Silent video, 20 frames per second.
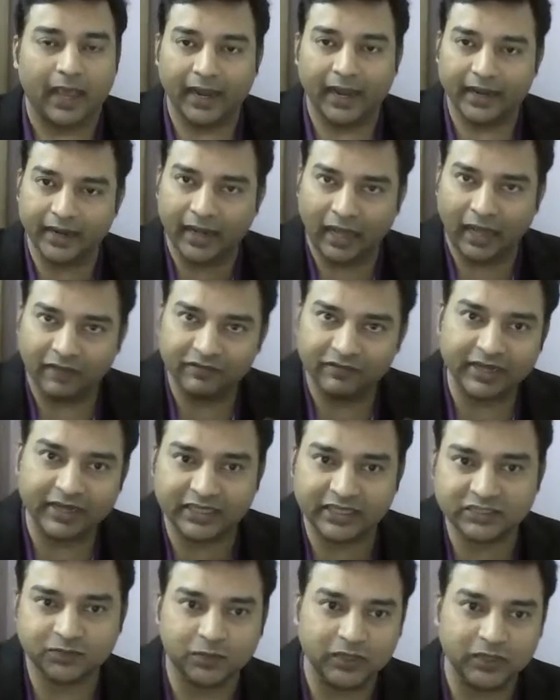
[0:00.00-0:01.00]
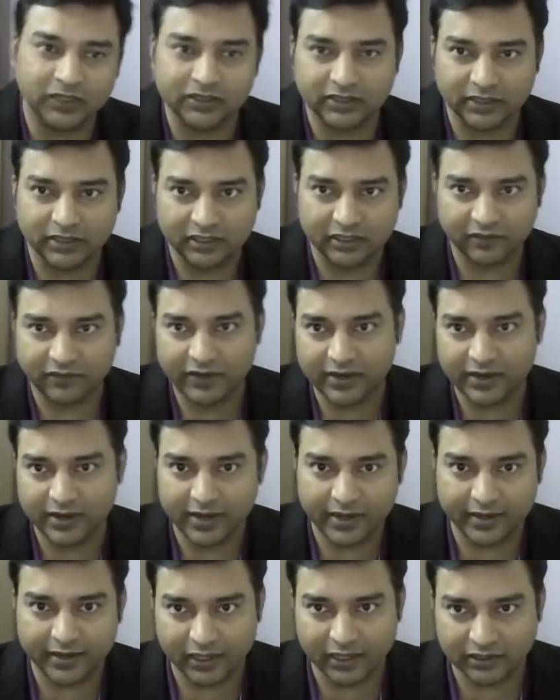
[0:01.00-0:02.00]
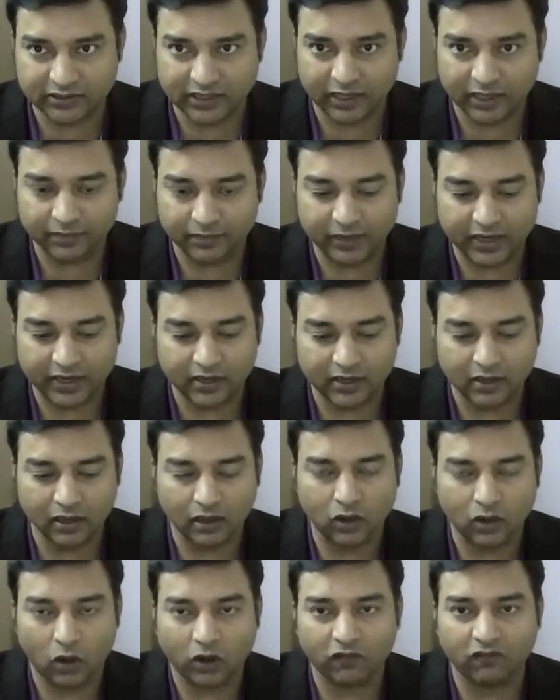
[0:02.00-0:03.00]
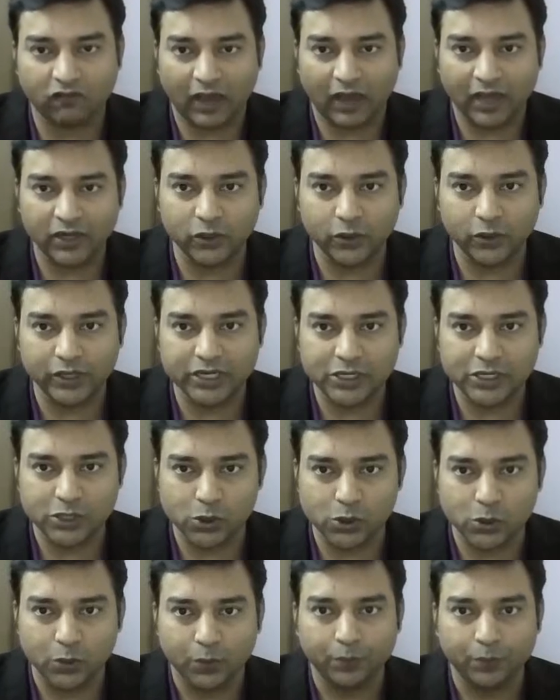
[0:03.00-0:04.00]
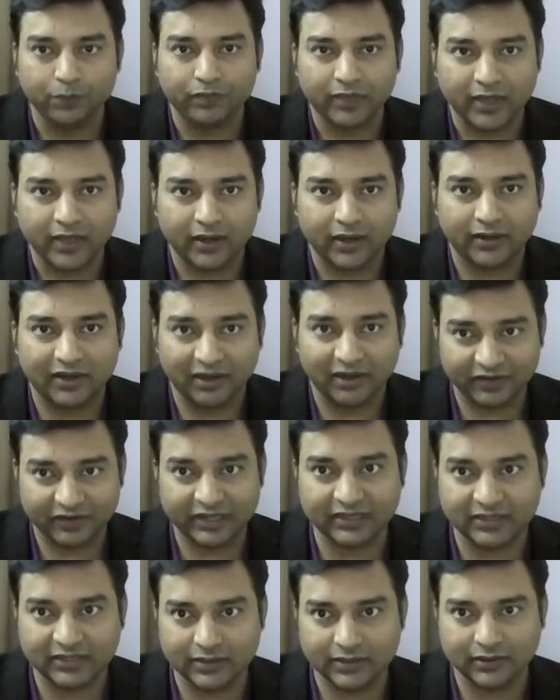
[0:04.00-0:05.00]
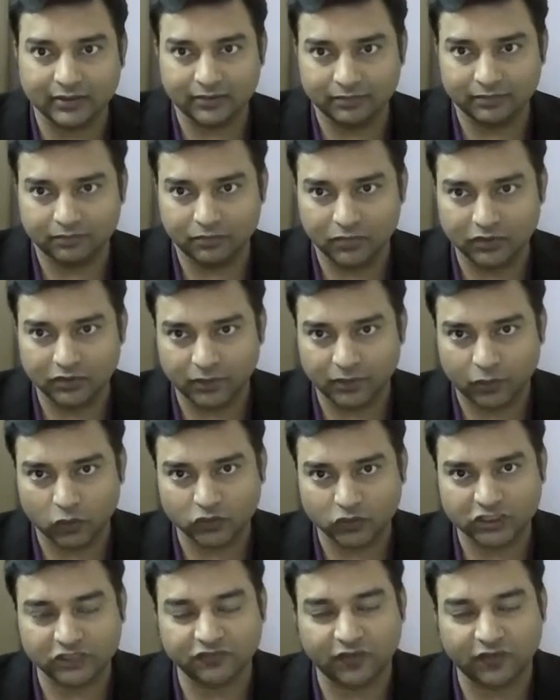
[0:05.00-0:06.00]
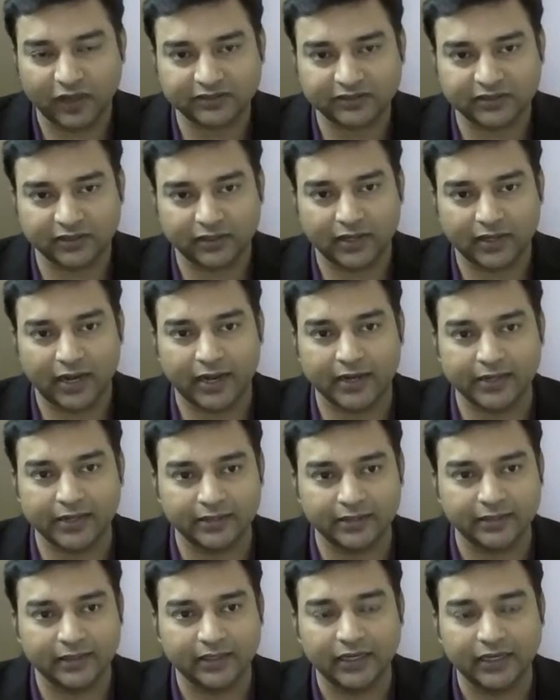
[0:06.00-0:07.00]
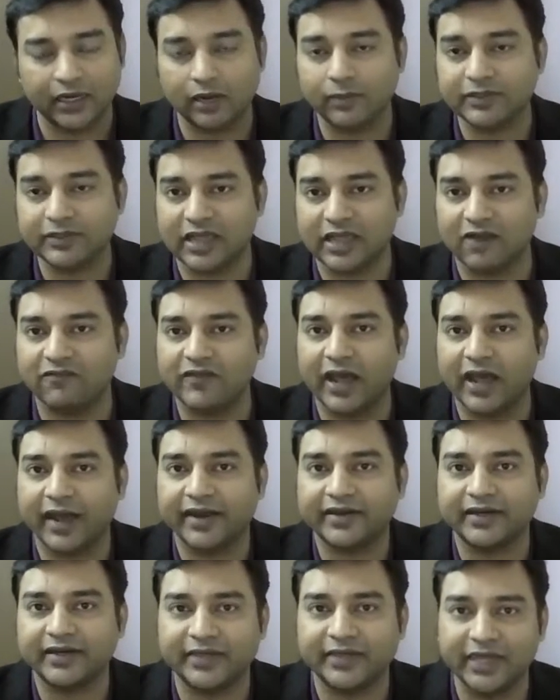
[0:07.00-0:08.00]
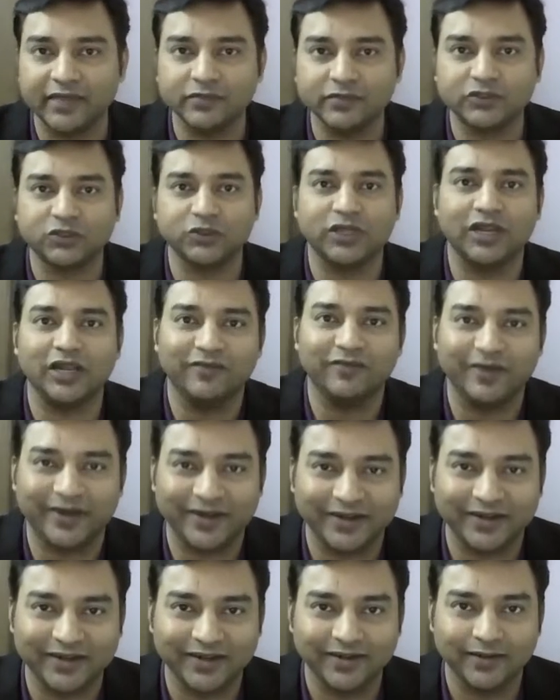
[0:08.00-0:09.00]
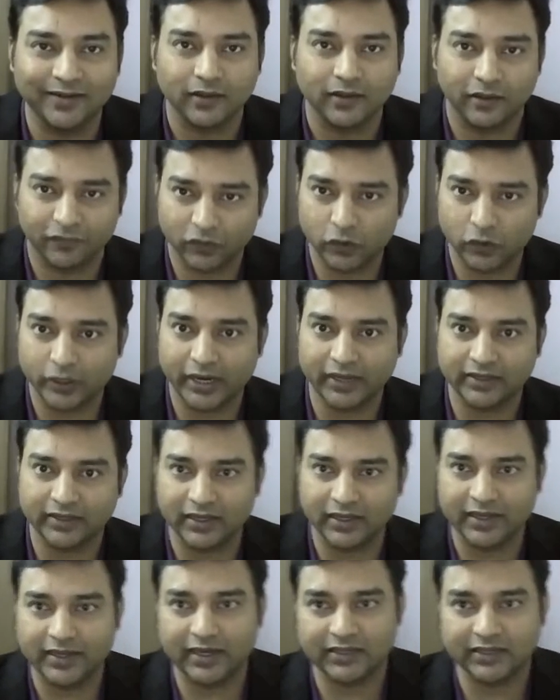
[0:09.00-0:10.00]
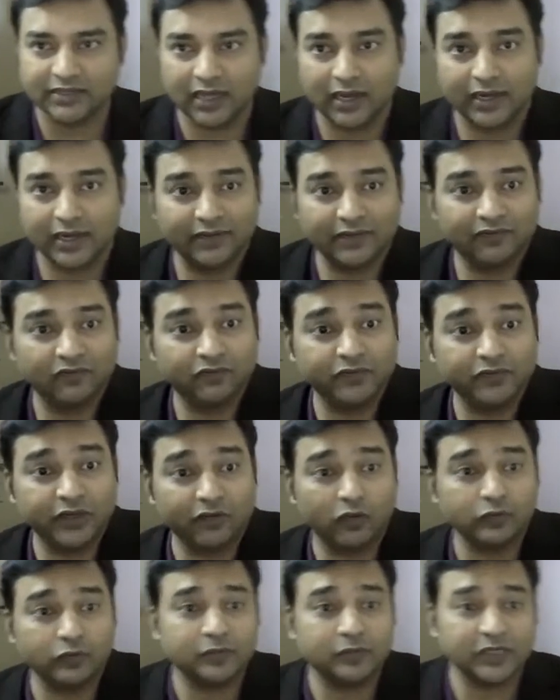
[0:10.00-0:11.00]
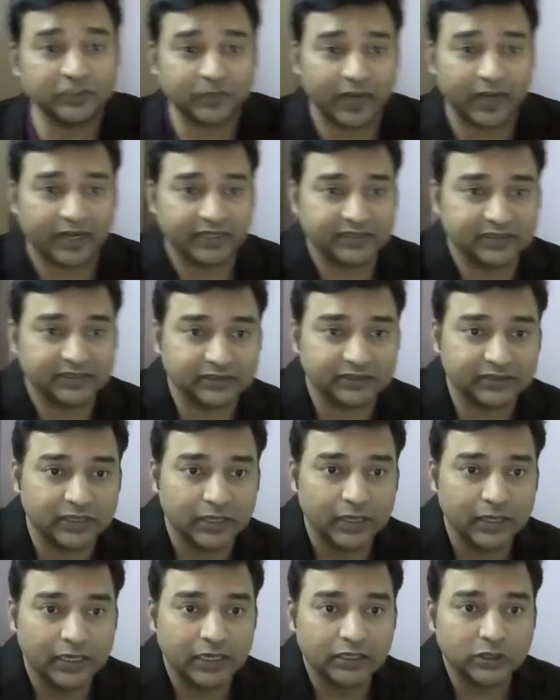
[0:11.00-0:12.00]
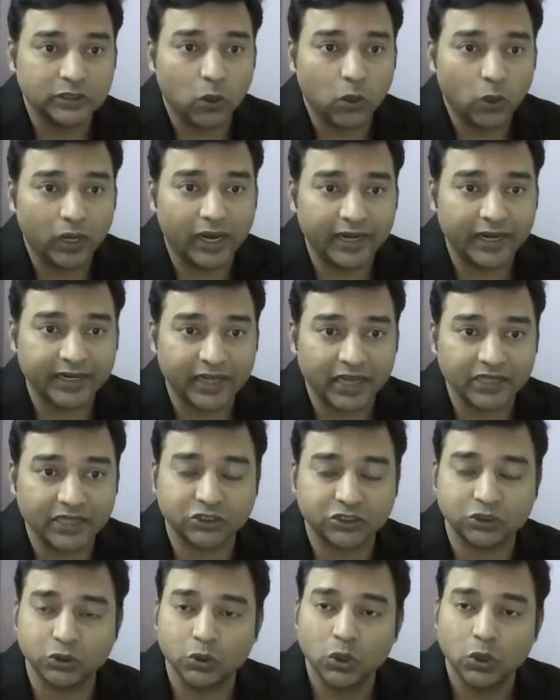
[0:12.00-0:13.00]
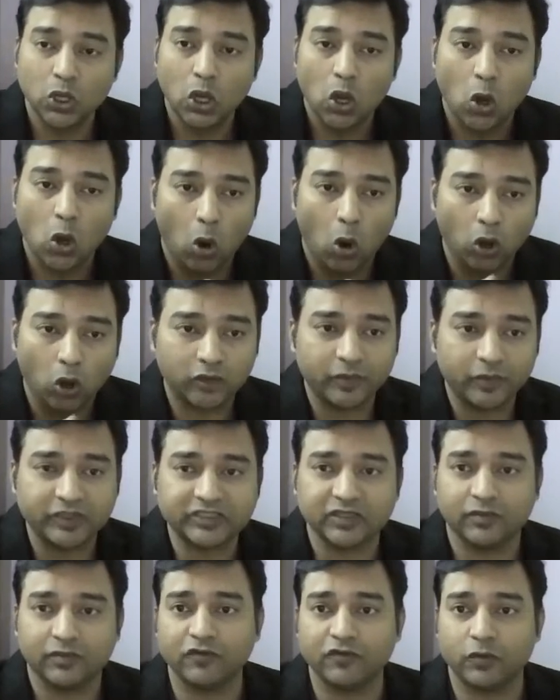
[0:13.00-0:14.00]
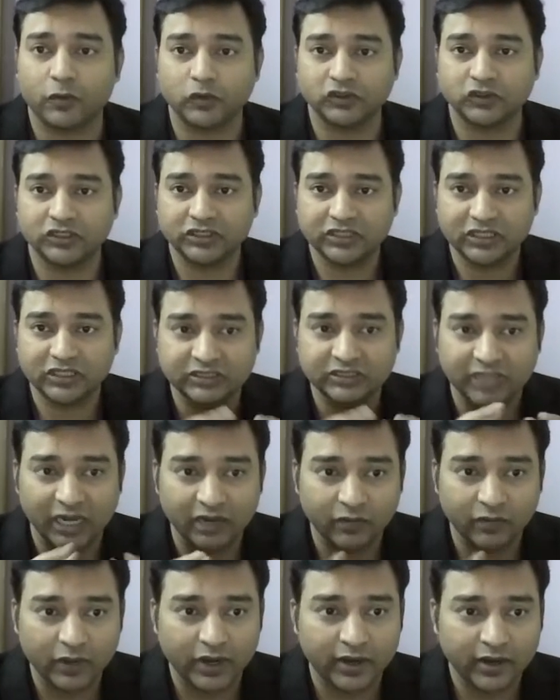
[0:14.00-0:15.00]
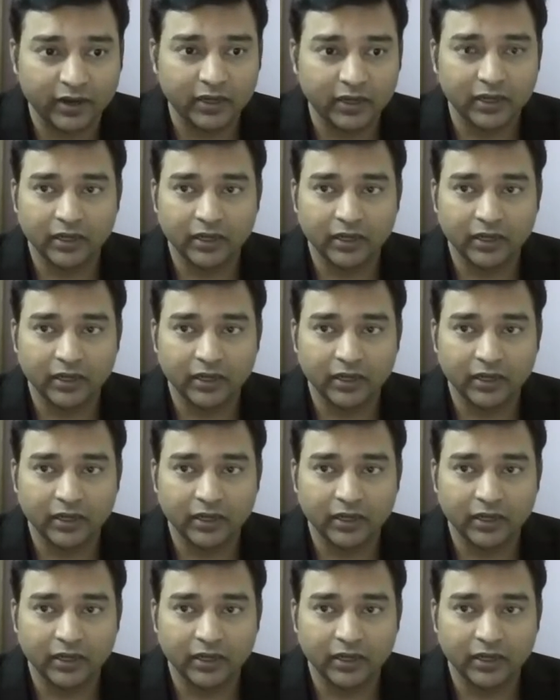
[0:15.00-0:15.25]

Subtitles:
And having an expert in different areas can bring a lot of value into delivering the process faster, and it will be self-directed teams to deliver it. If you look at lean, agile, and DevOps best practices, the whole idea is to automate some of the processes, deliver